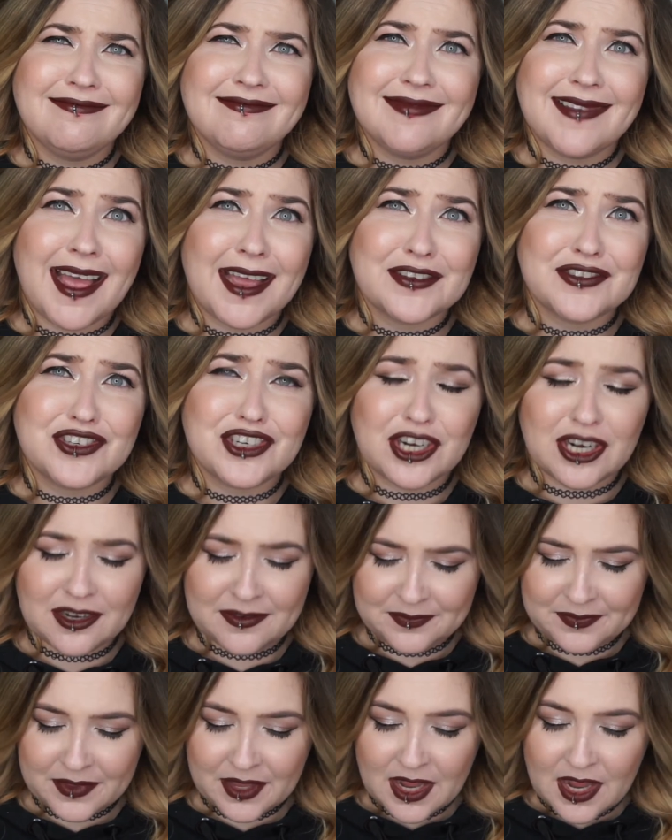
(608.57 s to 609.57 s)
last year.
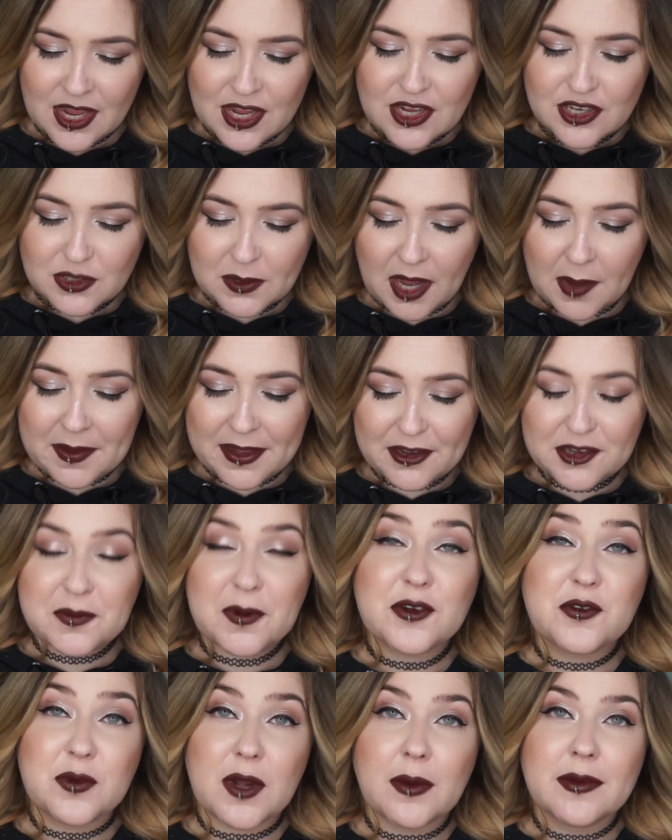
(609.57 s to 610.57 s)
So I got my ears
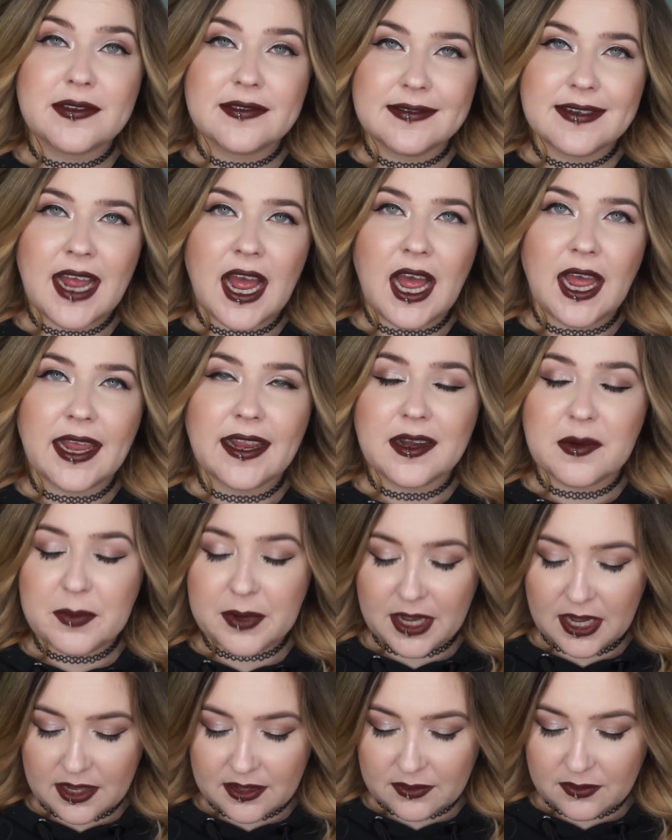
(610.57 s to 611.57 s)
pierced when I was nine, but
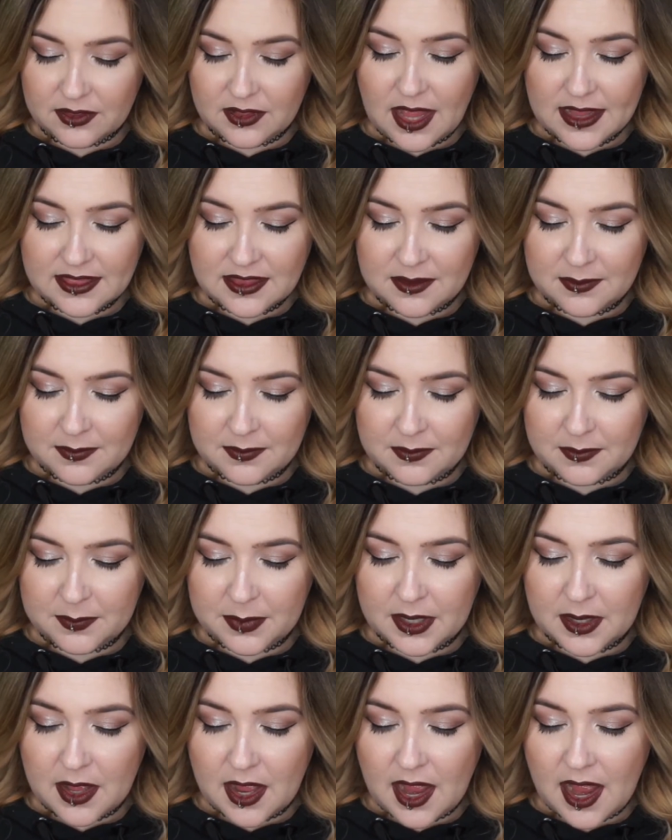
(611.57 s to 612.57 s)
I let them.
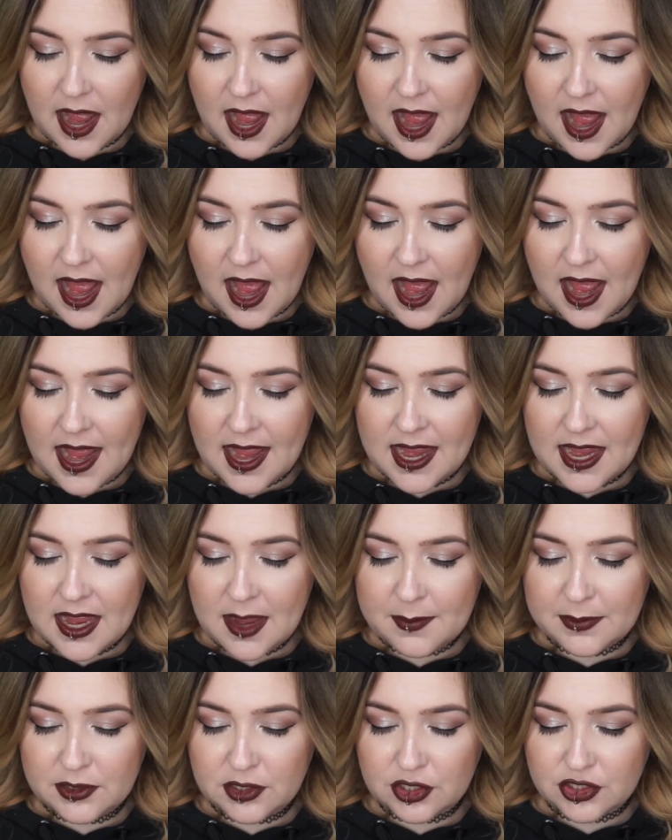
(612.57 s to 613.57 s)
But I
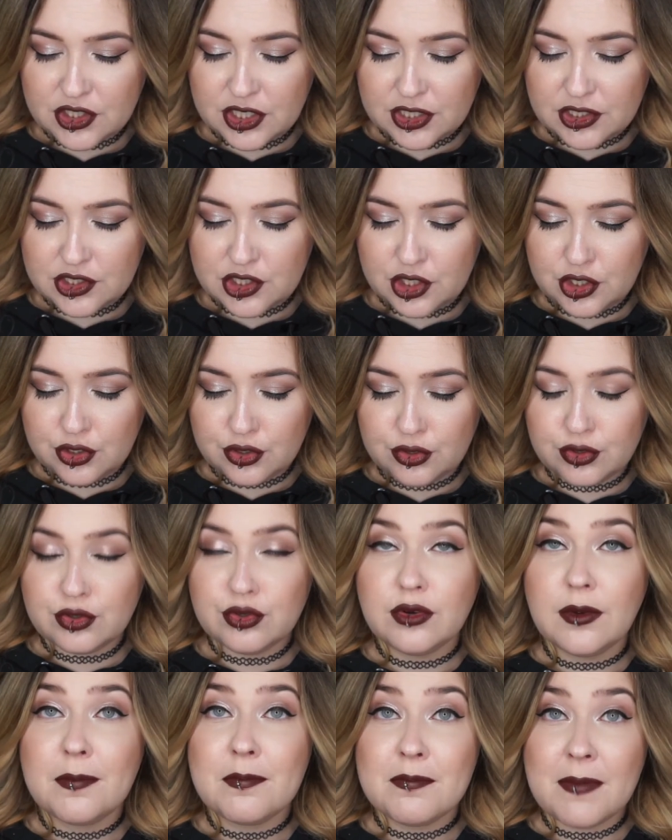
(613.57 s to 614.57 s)
am allergic
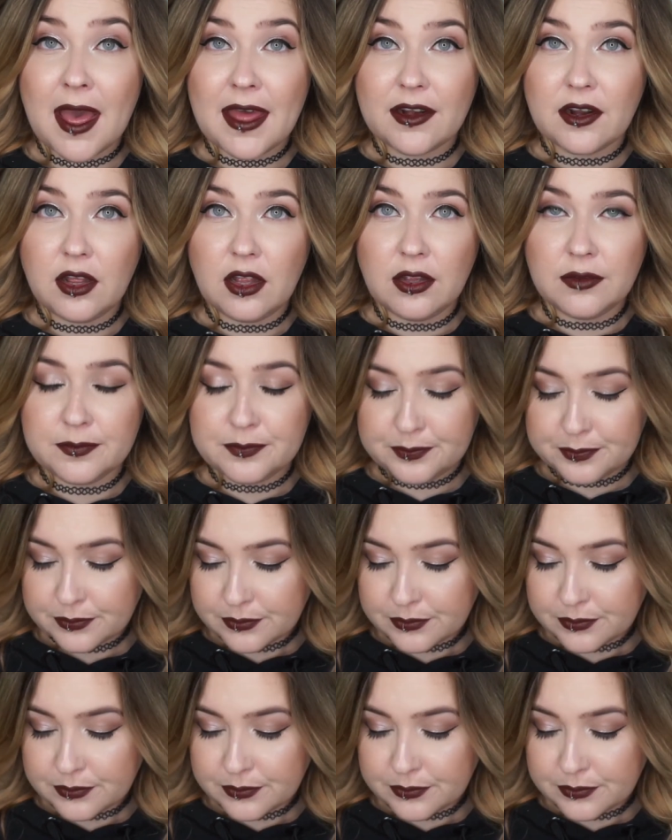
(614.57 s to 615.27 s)
to metal